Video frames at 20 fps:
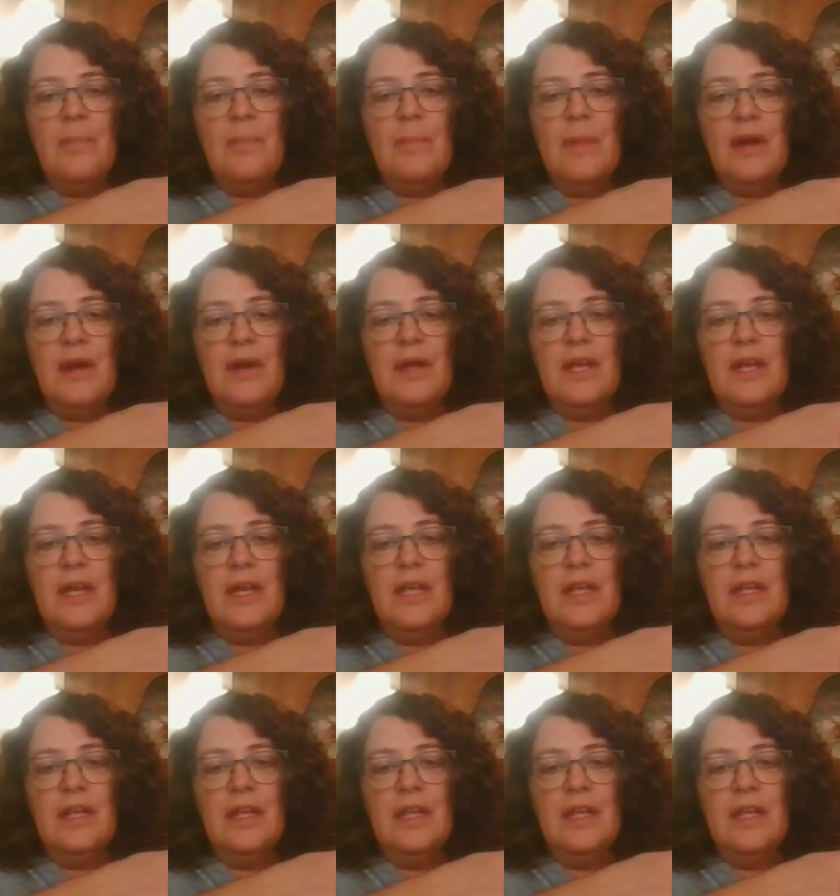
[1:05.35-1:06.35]
American
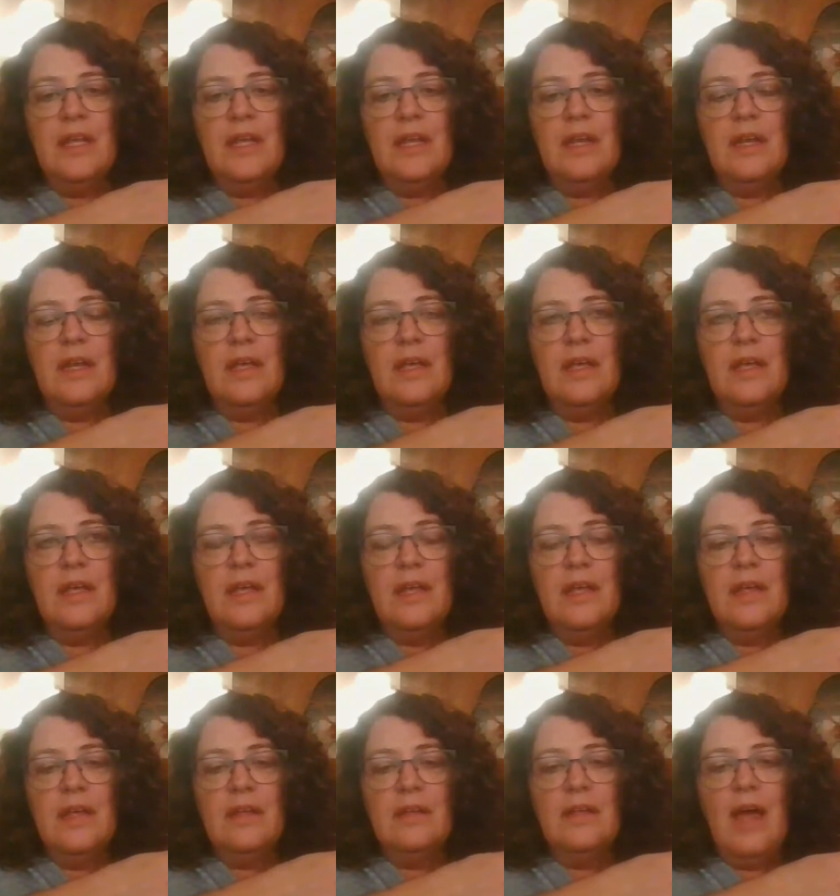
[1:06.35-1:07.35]
Indian
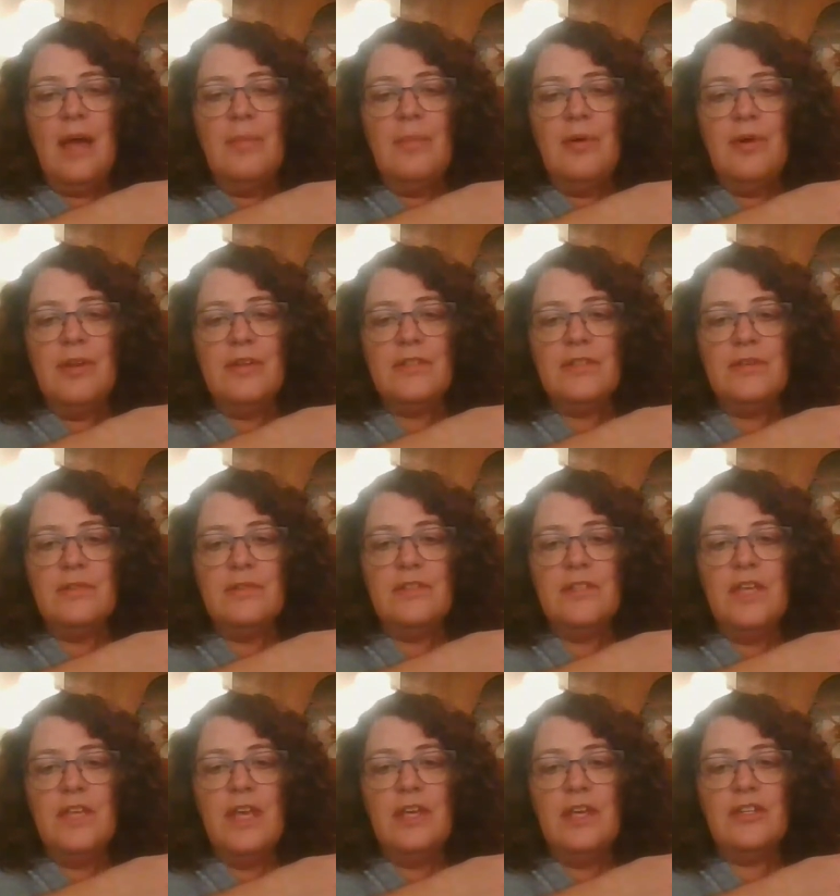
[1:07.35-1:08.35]
Library
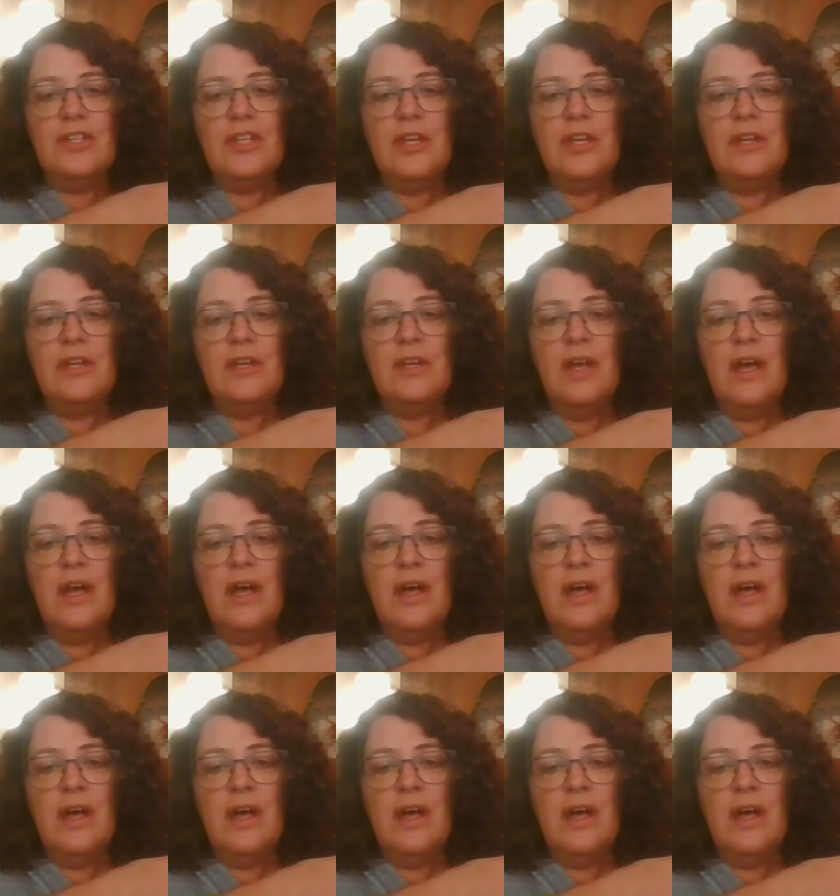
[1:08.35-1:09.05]
Association